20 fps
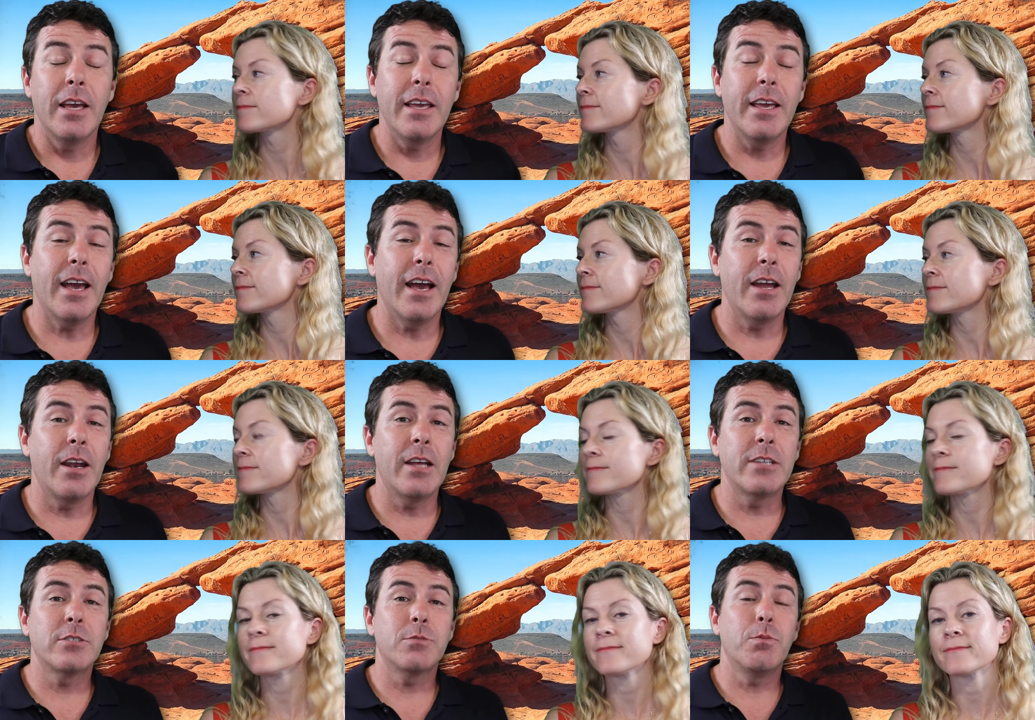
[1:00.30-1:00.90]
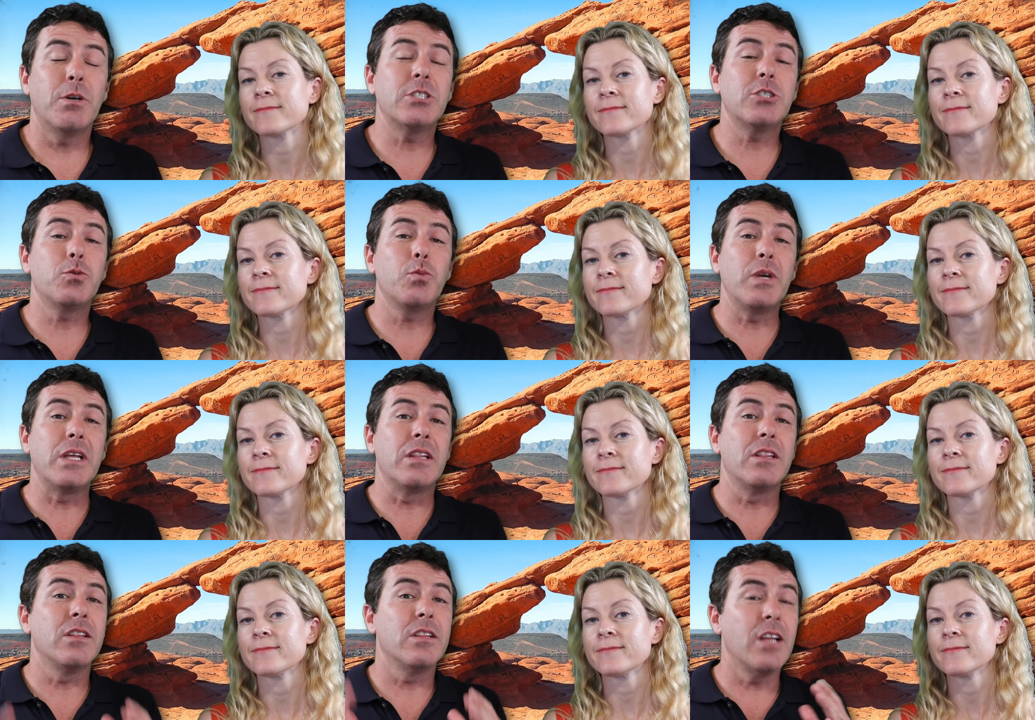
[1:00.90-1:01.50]
Speaker 1: Yeah, and as much as
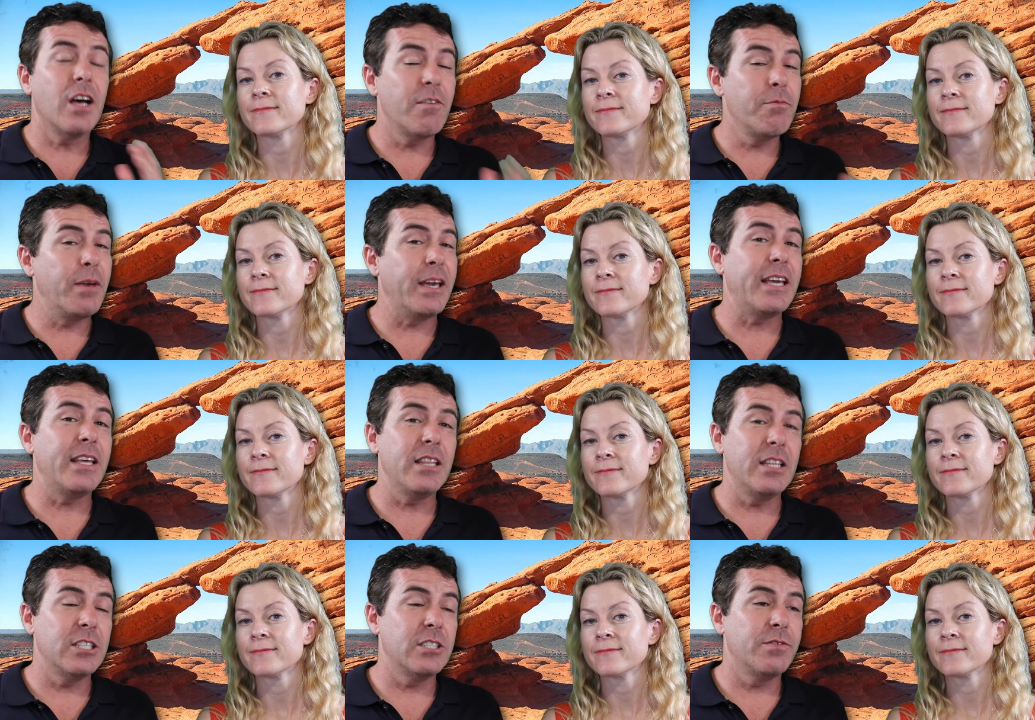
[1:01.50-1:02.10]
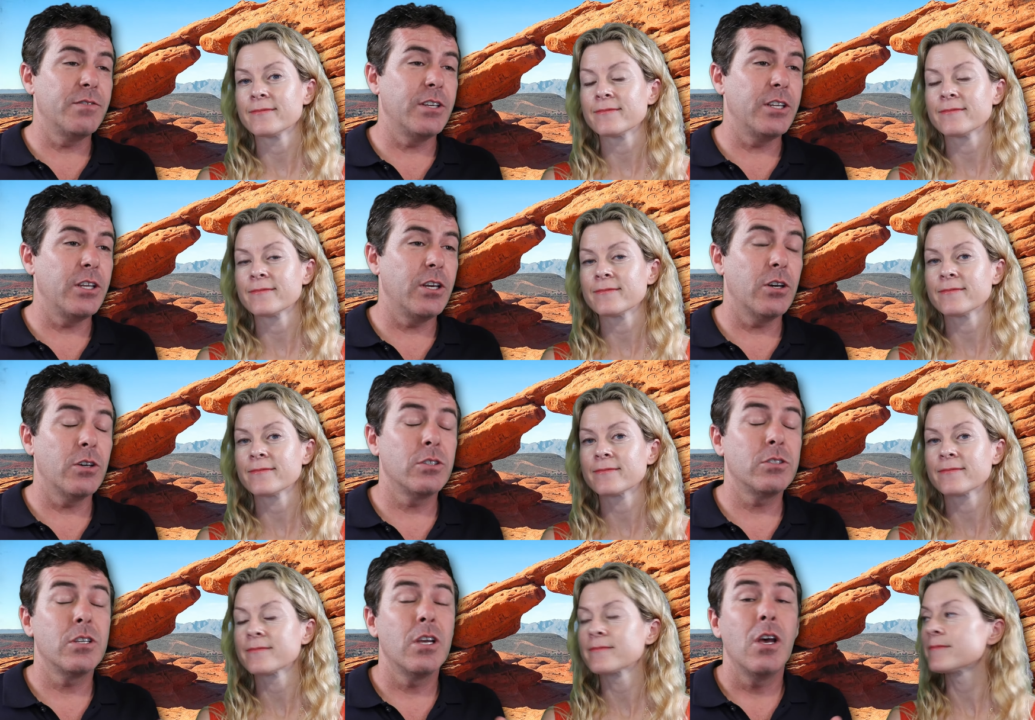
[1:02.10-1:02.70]
we love making these
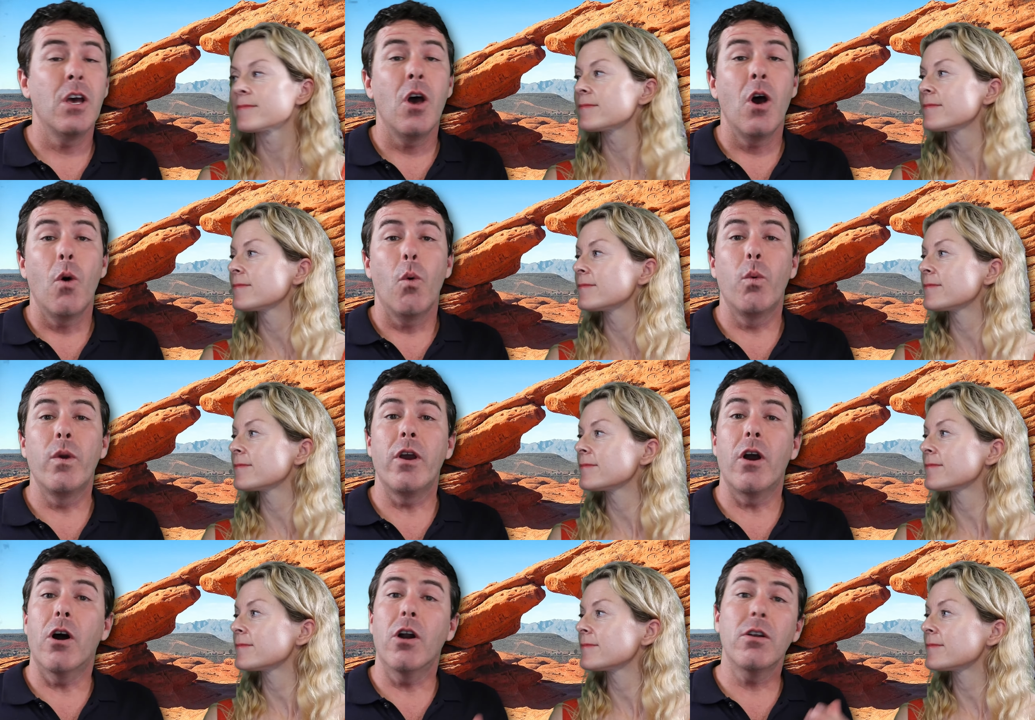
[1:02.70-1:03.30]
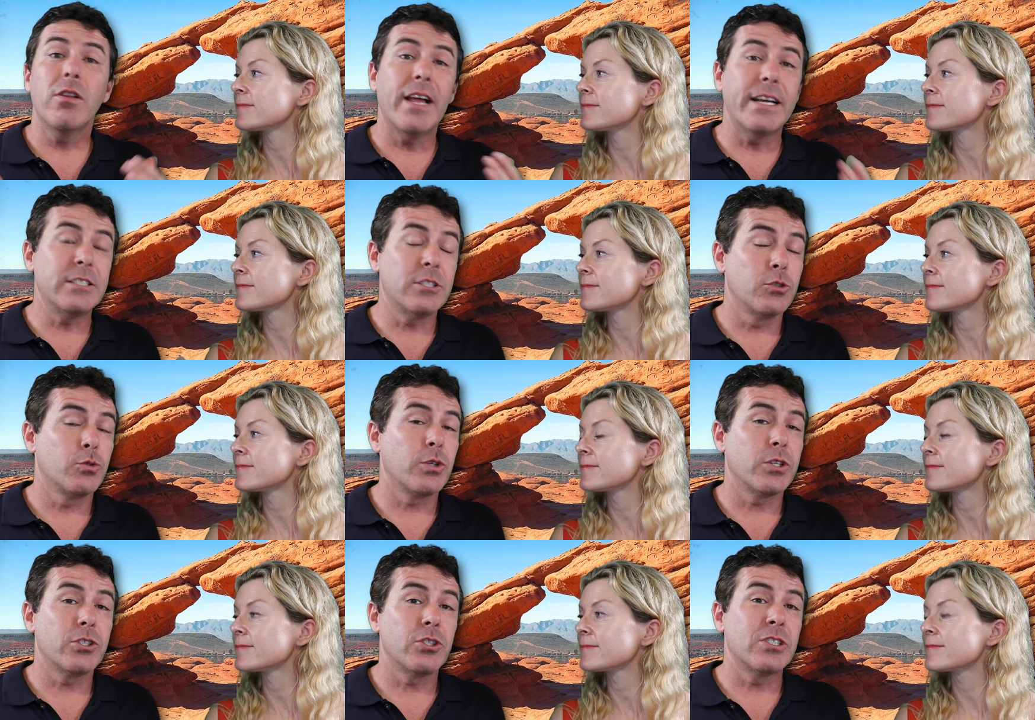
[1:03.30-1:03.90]
videos, we are
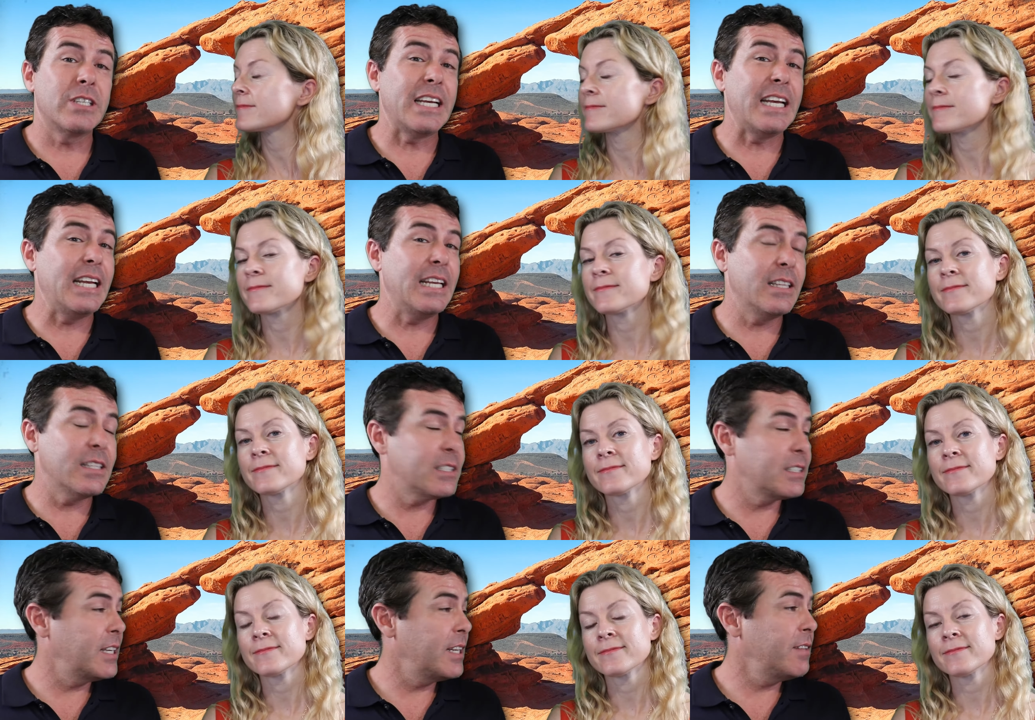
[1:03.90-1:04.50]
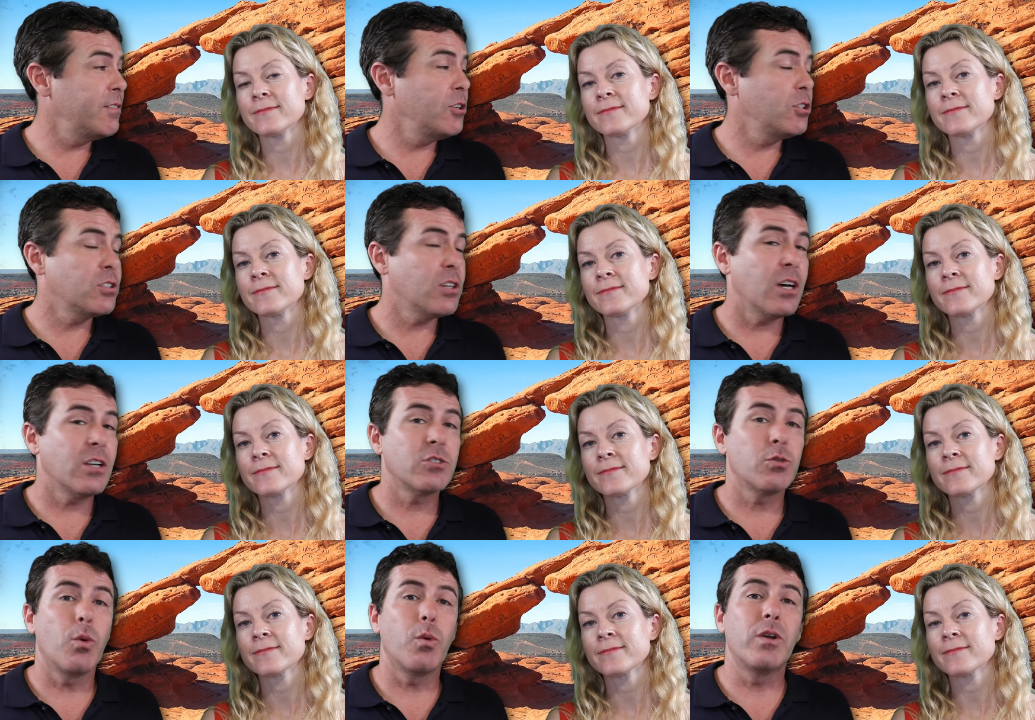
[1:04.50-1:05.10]
licensed realtors in the state of
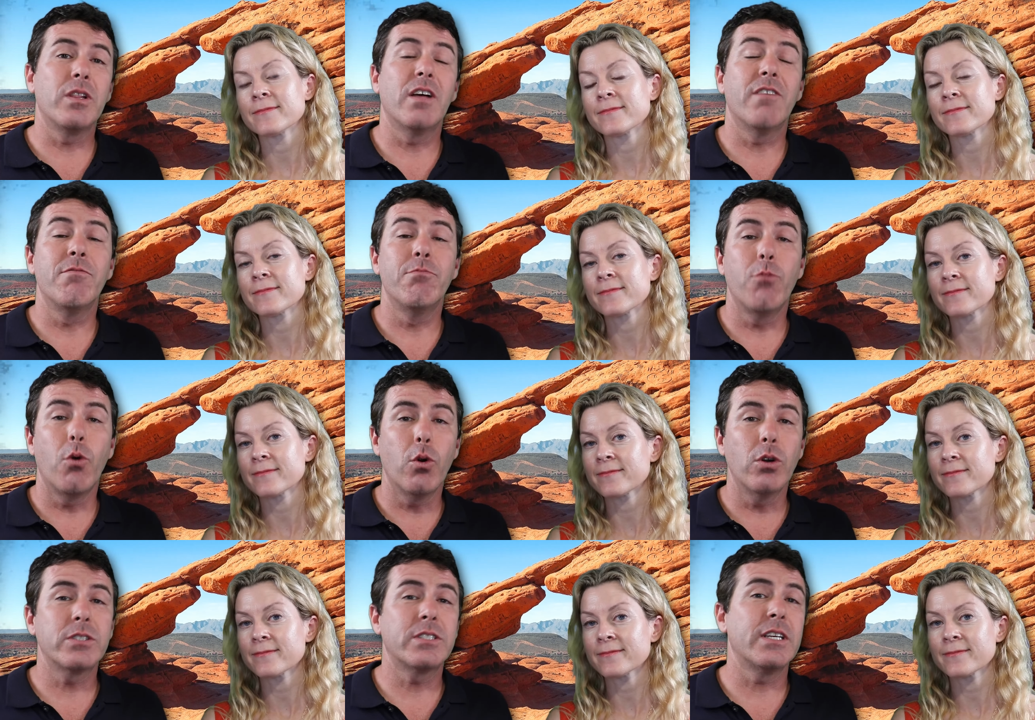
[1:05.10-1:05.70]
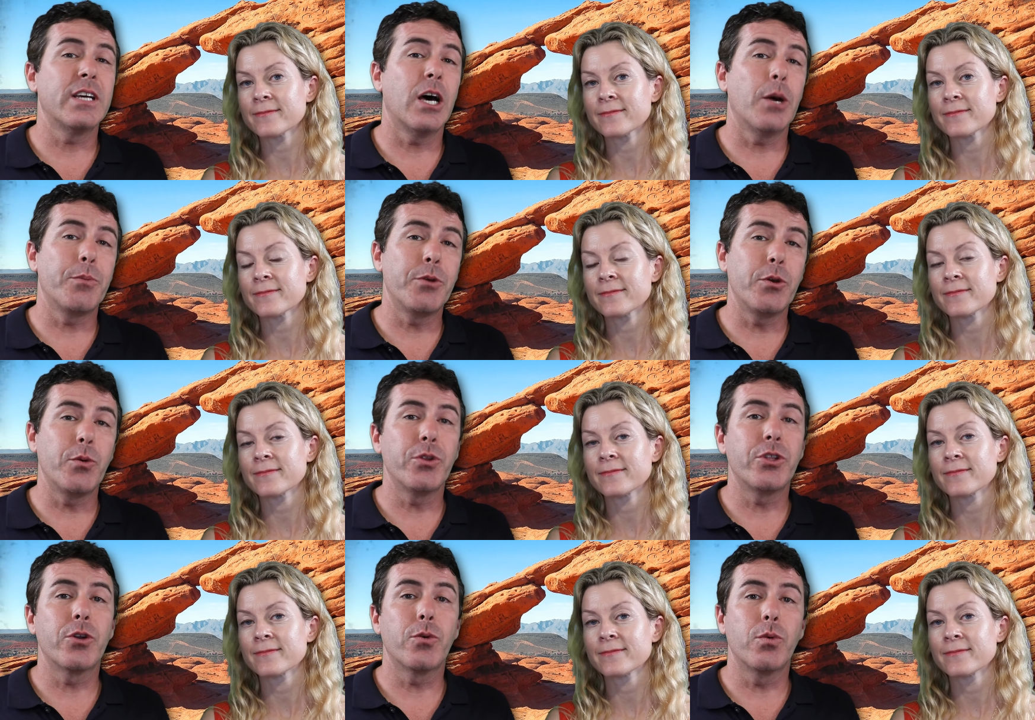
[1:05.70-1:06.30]
Utah, so what we love more is to help
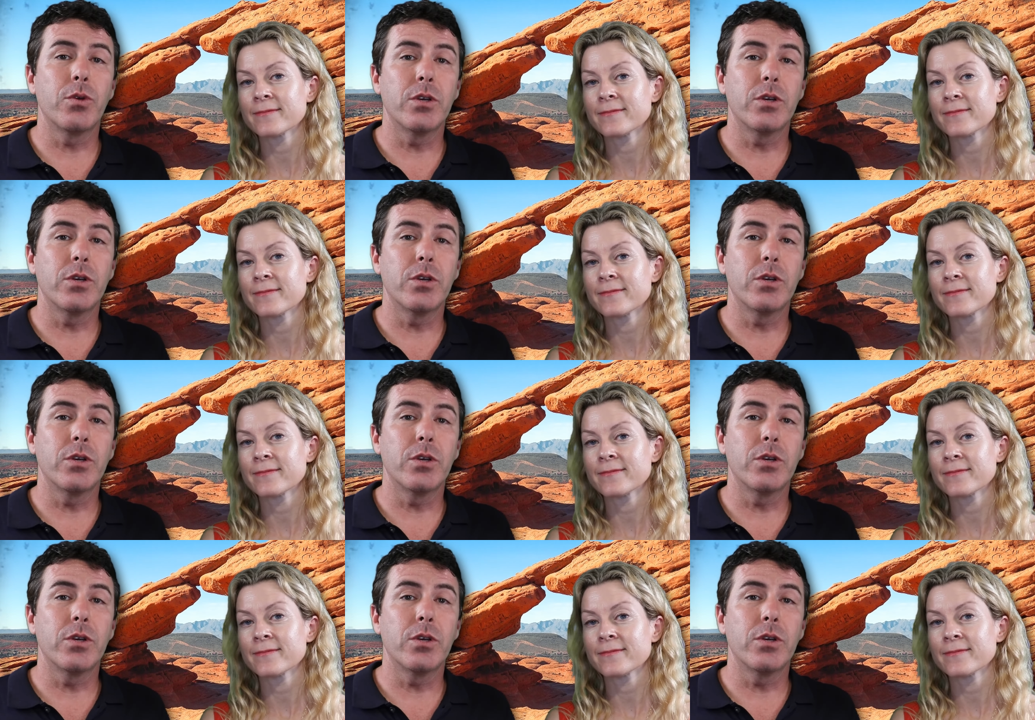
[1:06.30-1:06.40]
you with your